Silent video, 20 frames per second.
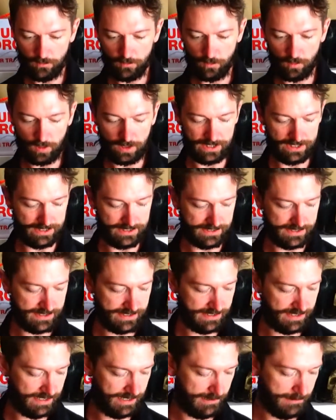
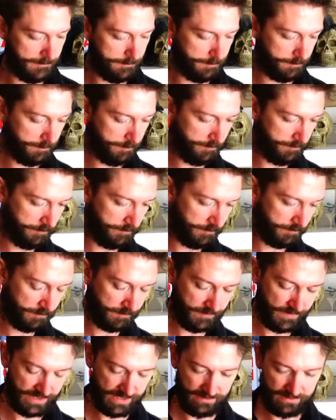was, I
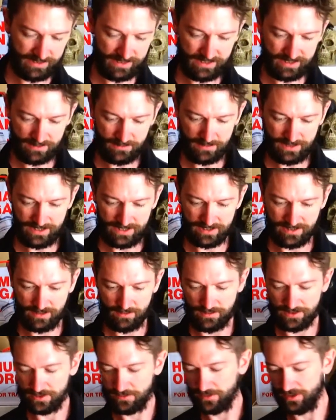don't need to
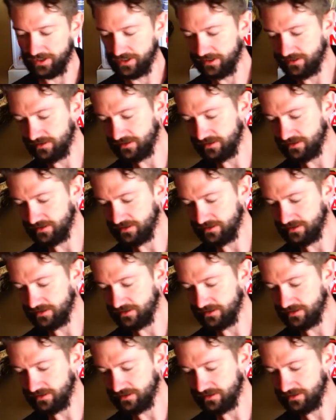do this really.